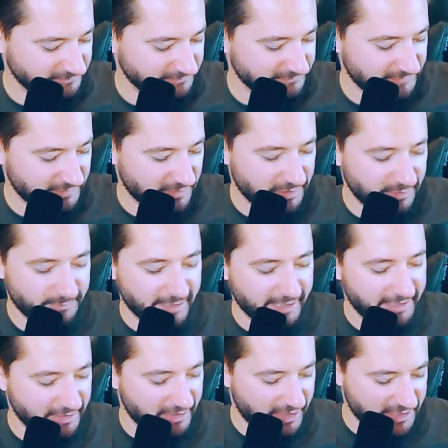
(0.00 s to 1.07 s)
Oh my
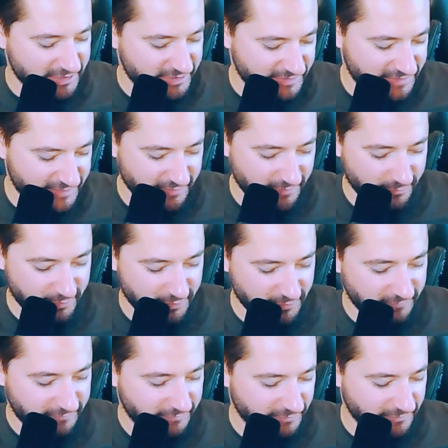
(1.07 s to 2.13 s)
gosh, it's so
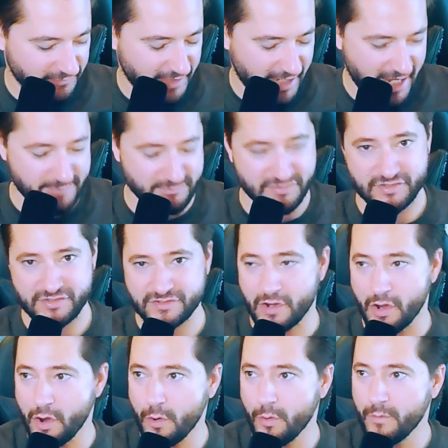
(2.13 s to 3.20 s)
beautiful. I am
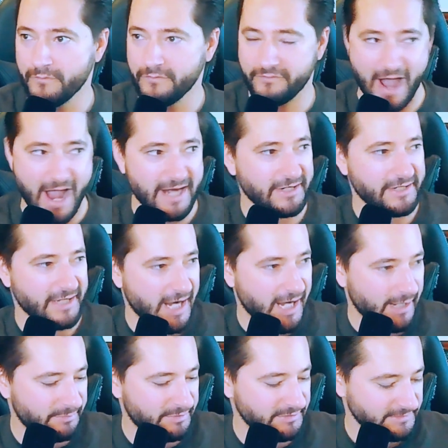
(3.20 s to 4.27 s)
so fired
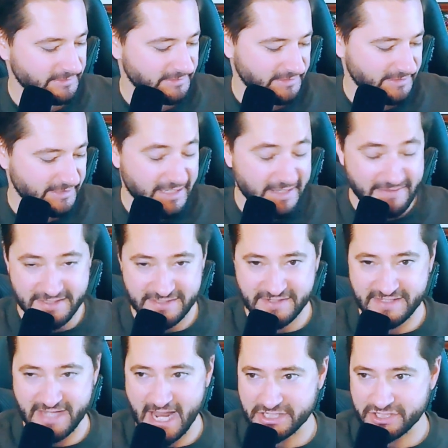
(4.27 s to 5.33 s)
up. This
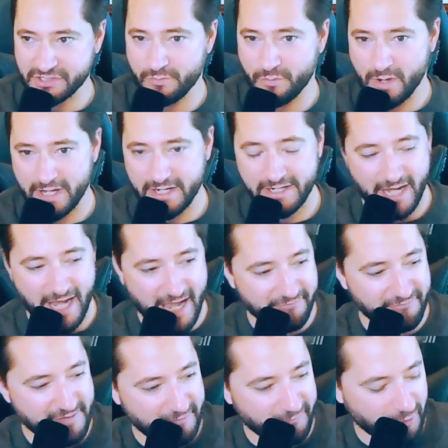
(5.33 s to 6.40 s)
is actually one
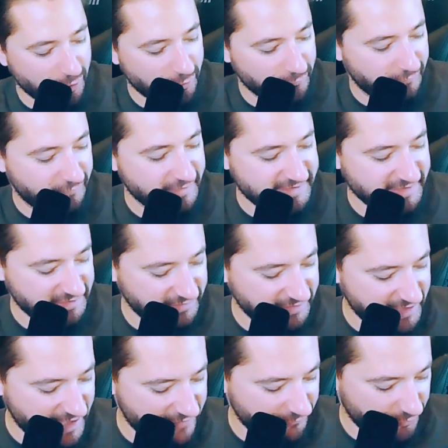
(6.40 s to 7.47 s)
I've never owned
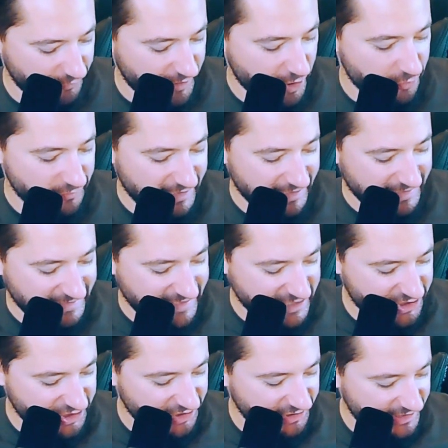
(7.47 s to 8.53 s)
physically. I've only owned it
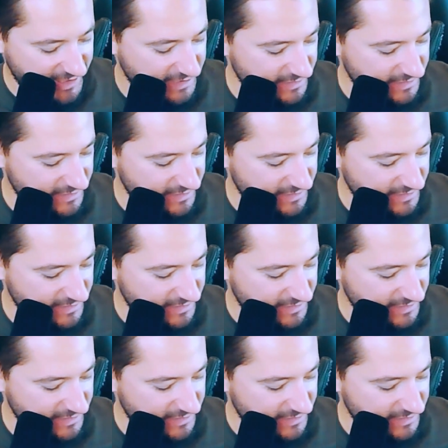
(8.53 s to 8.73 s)
digitally.